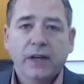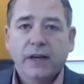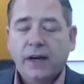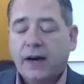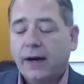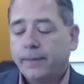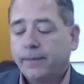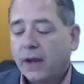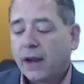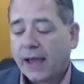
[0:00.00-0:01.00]

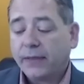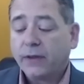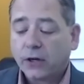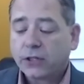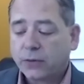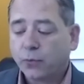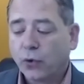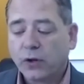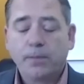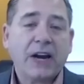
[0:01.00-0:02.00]
And there are some
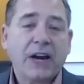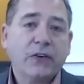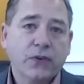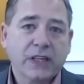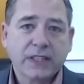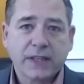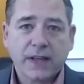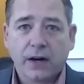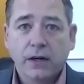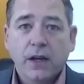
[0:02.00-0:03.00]
real benefits
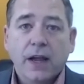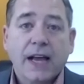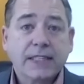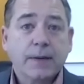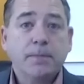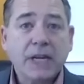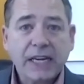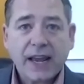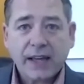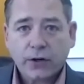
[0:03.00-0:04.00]
there. As a
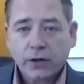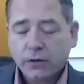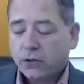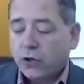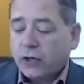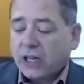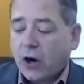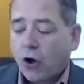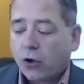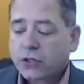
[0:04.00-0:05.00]
mediator, you can
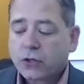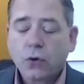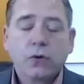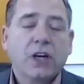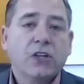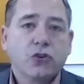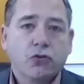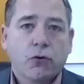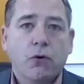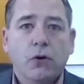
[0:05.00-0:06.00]
also
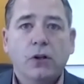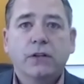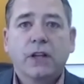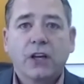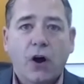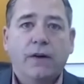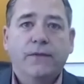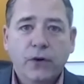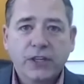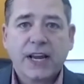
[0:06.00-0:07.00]
control the
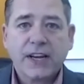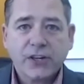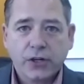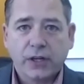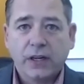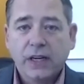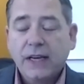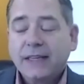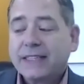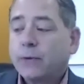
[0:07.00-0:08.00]
conversation.
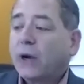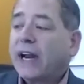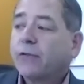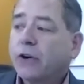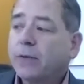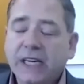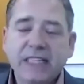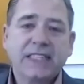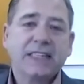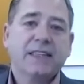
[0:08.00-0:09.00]
See, when
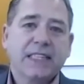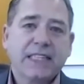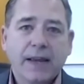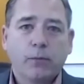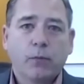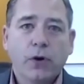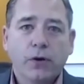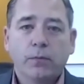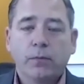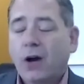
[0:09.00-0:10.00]
everybody's in the same
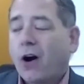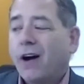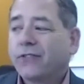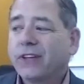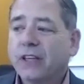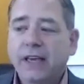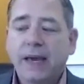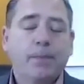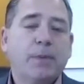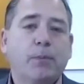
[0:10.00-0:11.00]
room, often you
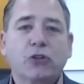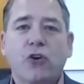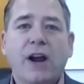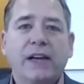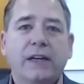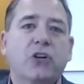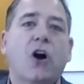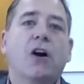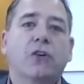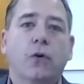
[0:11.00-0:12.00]
get people trying to
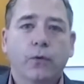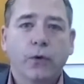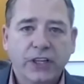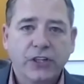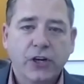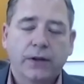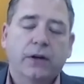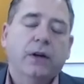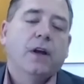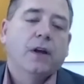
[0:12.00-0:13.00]
talk over each other.
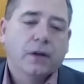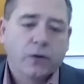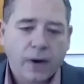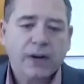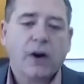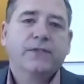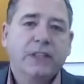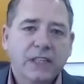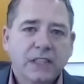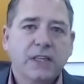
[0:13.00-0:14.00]
Quite
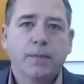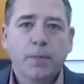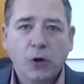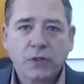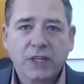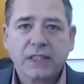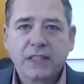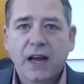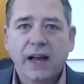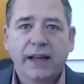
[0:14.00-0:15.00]
often it's the opposing
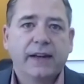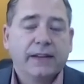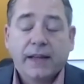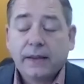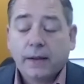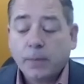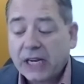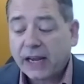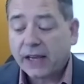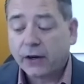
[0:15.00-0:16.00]
side, and then the
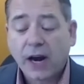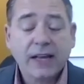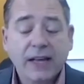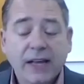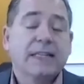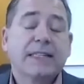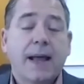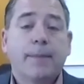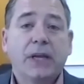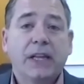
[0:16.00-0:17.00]
mediator has to
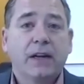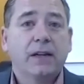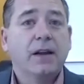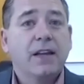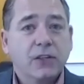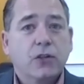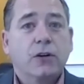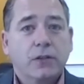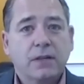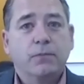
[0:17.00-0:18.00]
step in and
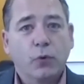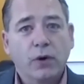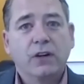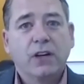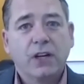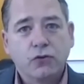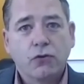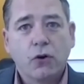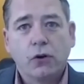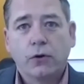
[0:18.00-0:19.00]
exert some real
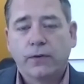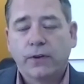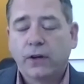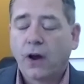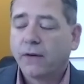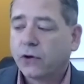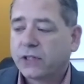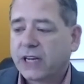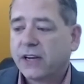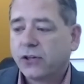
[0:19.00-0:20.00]
control over the
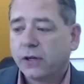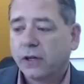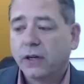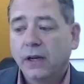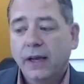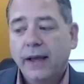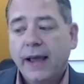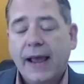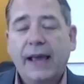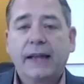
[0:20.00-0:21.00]
conversation.
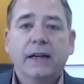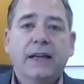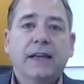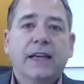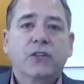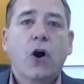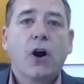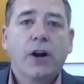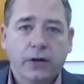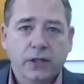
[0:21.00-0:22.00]
And it's
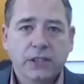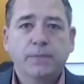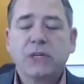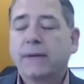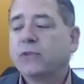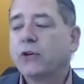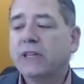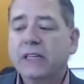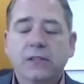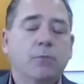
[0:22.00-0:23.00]
harder. Sometimes you
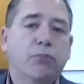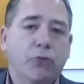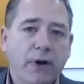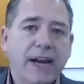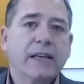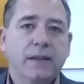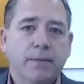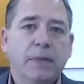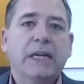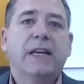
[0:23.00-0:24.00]
need to break the
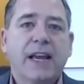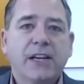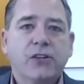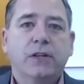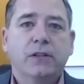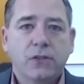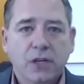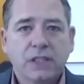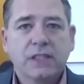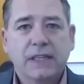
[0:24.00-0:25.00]
mediation
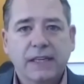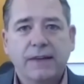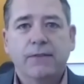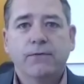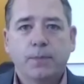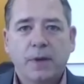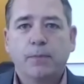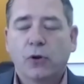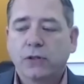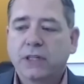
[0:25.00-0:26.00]
just to give
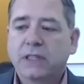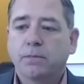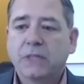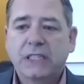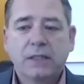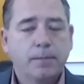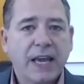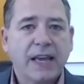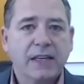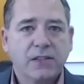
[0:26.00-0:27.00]
people some
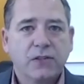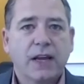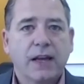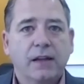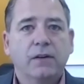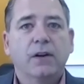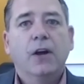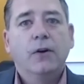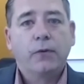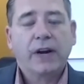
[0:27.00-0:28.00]
space and
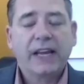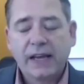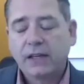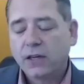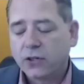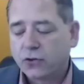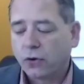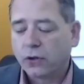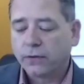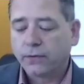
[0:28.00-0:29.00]
regain
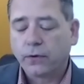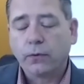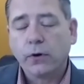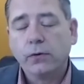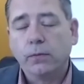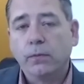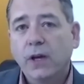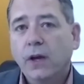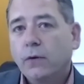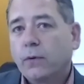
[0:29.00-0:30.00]
control of the room.
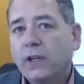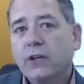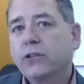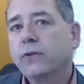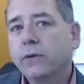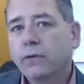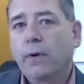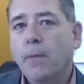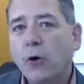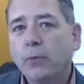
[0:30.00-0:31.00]
When you're doing
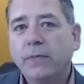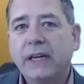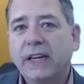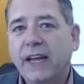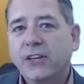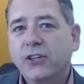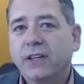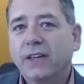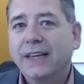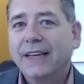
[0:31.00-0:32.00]
remote
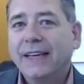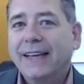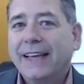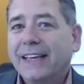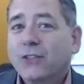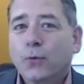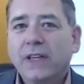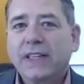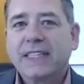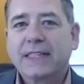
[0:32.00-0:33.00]
mediation, it's
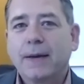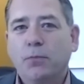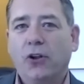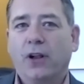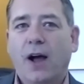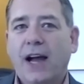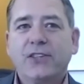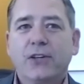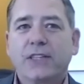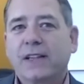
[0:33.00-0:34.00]
really simple. I
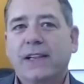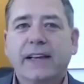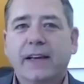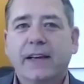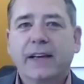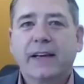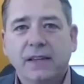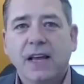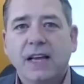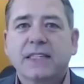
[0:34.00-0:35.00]
just click a
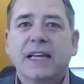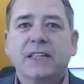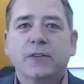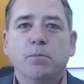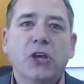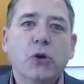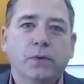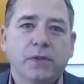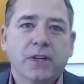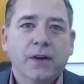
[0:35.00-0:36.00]
button that says
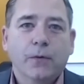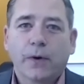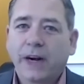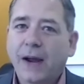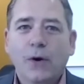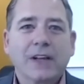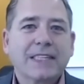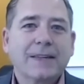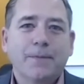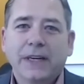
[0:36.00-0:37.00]
mute when I want
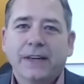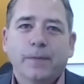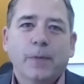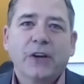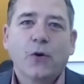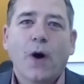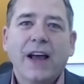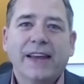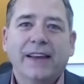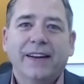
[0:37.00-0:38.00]
somebody to be
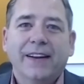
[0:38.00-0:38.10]
quiet.